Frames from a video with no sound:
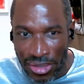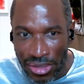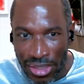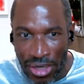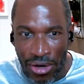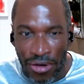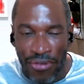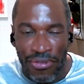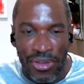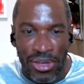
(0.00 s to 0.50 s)
this
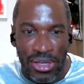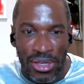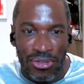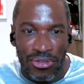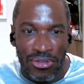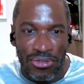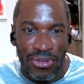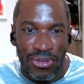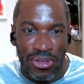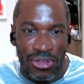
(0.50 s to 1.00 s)
tariff thing
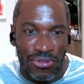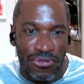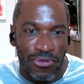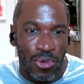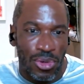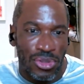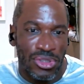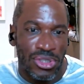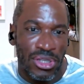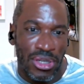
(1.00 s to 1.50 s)
is
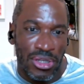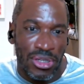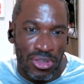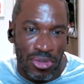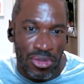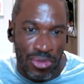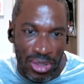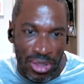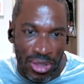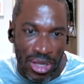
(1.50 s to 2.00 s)
forcing
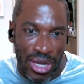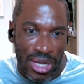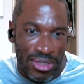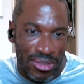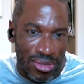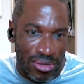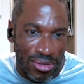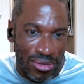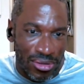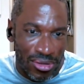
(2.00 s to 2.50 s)
us to
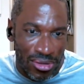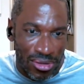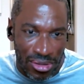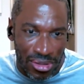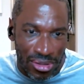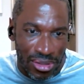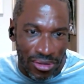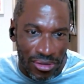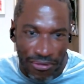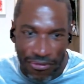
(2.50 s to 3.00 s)
realize
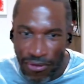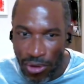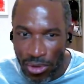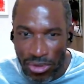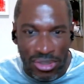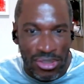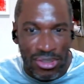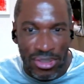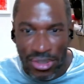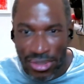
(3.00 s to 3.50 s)
the
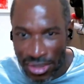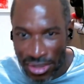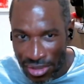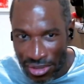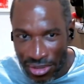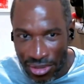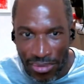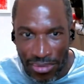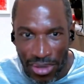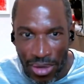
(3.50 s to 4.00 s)
faults in this
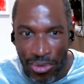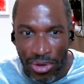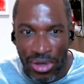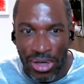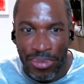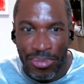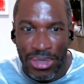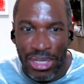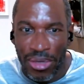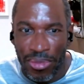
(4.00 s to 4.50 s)
system that we're
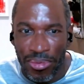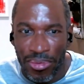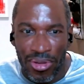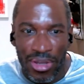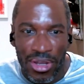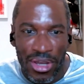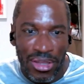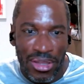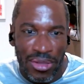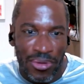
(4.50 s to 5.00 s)
going
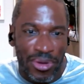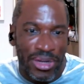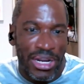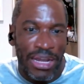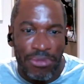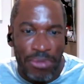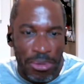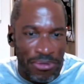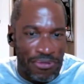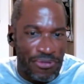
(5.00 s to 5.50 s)
to
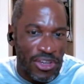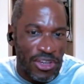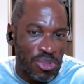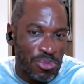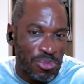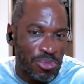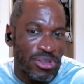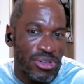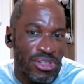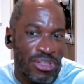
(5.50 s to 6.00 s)
have to be
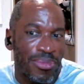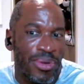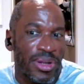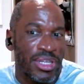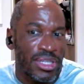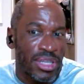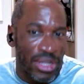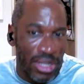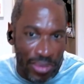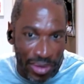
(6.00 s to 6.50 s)
fixed with printed
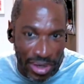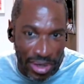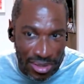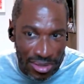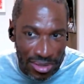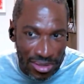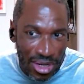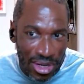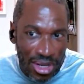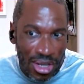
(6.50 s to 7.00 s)
money
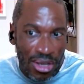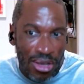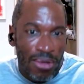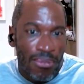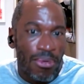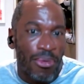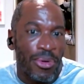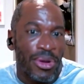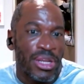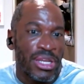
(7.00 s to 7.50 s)
anyways,
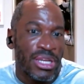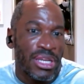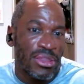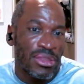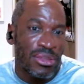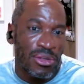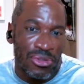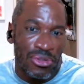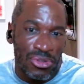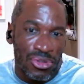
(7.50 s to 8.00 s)
but we're going to
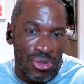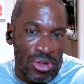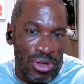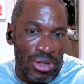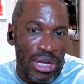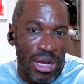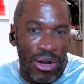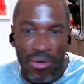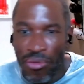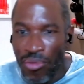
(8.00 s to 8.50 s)
get there
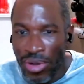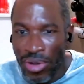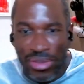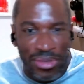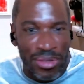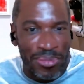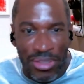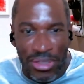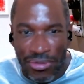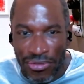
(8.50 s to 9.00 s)
sooner. Now,
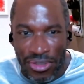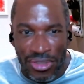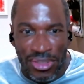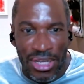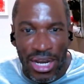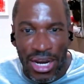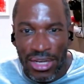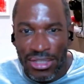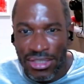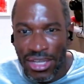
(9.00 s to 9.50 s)
what that means for
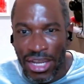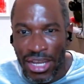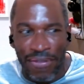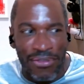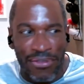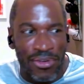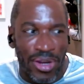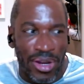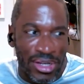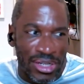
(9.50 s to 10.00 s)
stocks, I
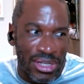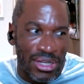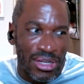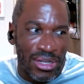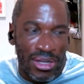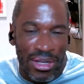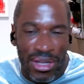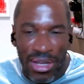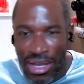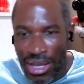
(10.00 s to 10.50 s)
have no
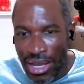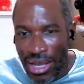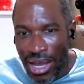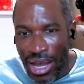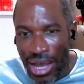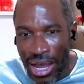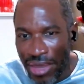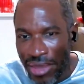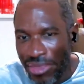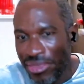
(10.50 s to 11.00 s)
idea.
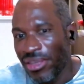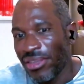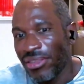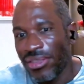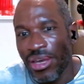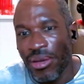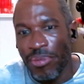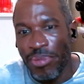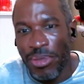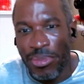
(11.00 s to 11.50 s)
I
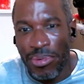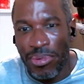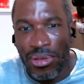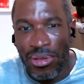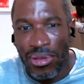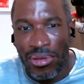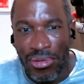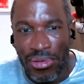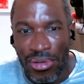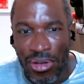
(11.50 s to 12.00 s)
think that
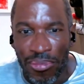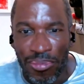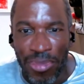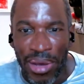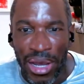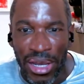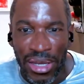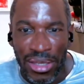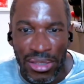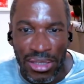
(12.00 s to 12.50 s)
people,
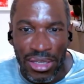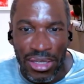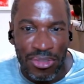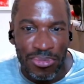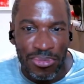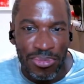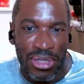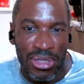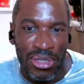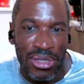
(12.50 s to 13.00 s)
buying the
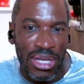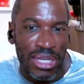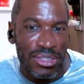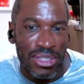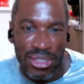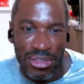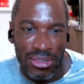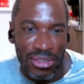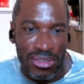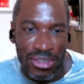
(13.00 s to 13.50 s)
S&P and
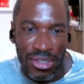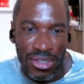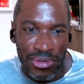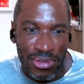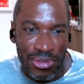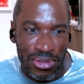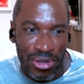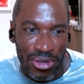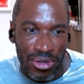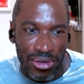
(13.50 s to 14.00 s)
NASDAQ at these
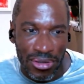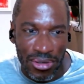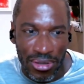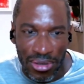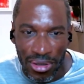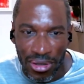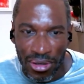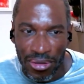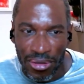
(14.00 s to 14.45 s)
levels are